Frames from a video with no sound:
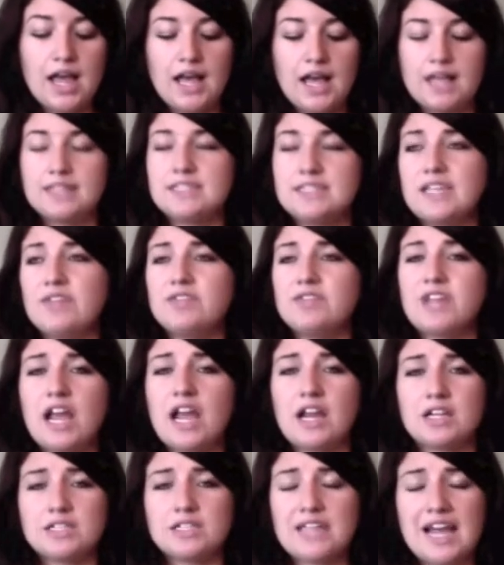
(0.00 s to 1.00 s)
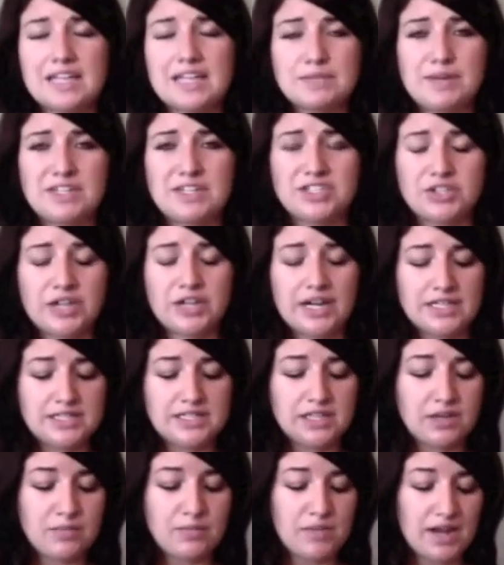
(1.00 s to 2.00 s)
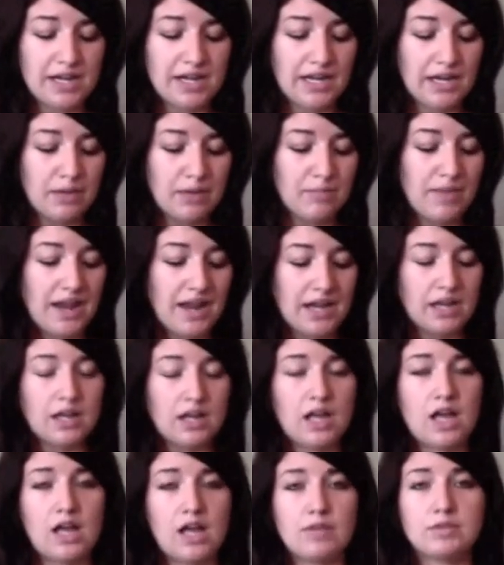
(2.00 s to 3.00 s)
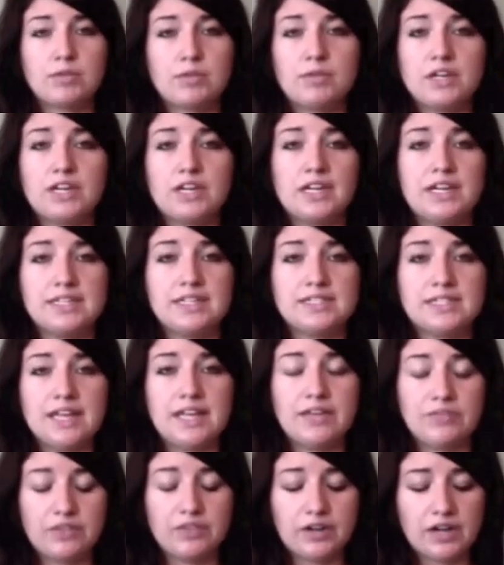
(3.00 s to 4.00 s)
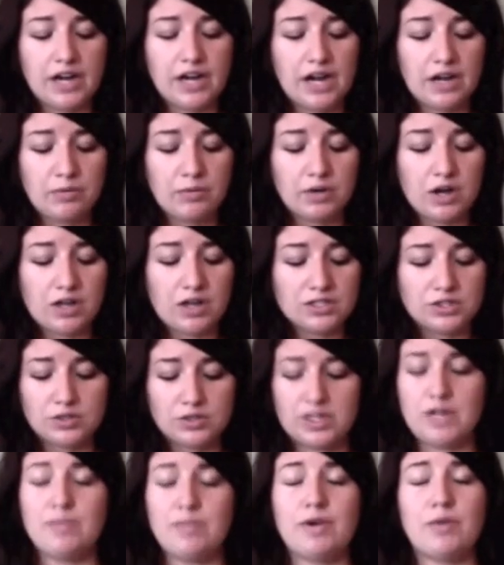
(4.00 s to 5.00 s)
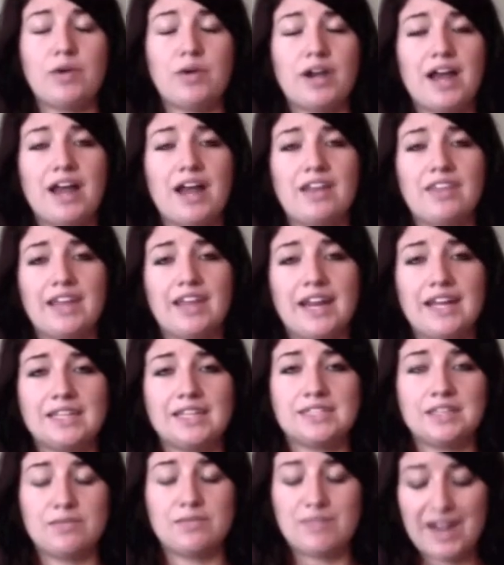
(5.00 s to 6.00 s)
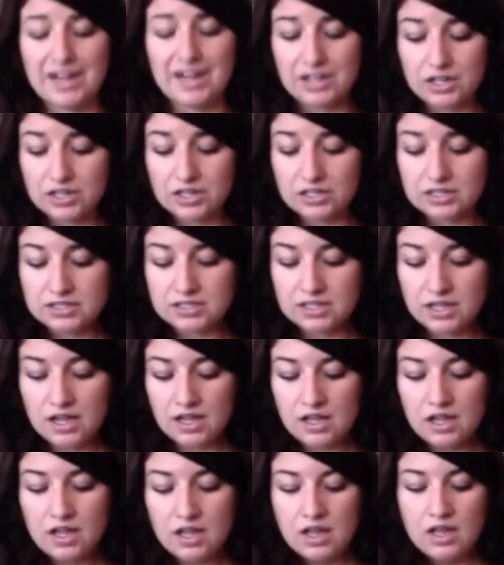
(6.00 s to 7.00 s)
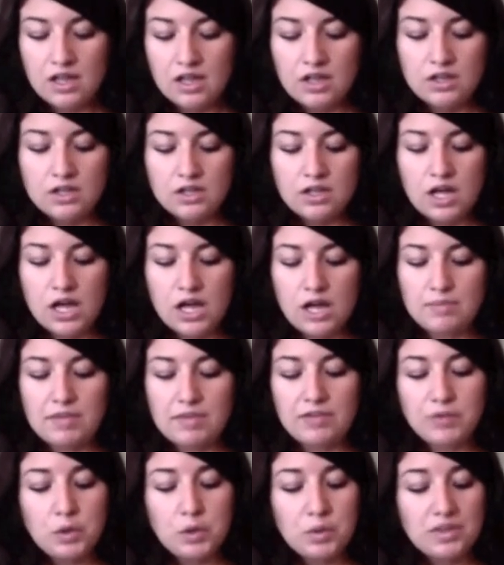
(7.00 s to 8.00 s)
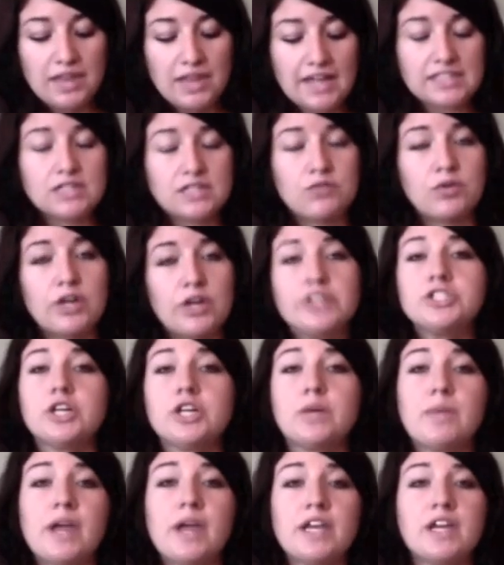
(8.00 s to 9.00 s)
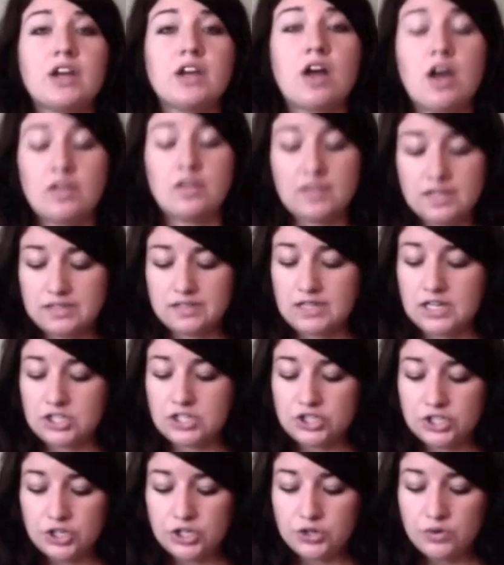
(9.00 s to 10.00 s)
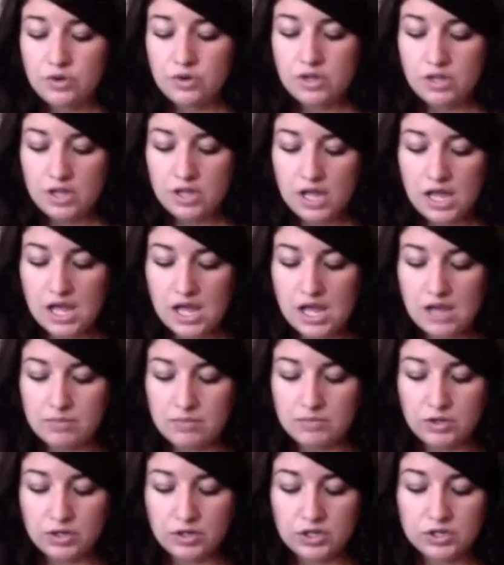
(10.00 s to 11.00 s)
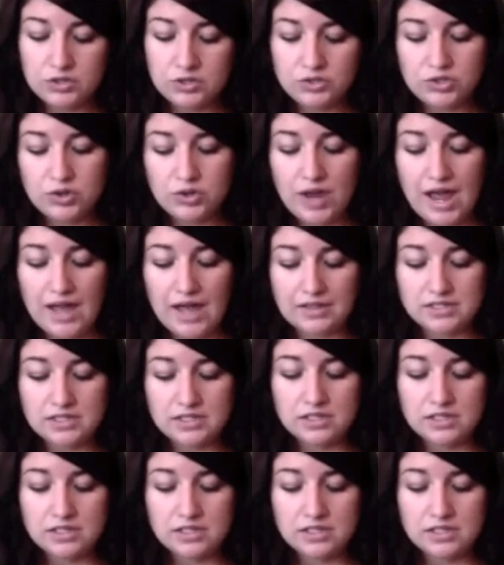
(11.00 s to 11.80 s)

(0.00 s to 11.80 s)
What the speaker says: save taxpayers a great deal of money, make communities safer, and would also keep marijuana out of the hands of minors. If you would like to voice your opinion on this issue, you can do so at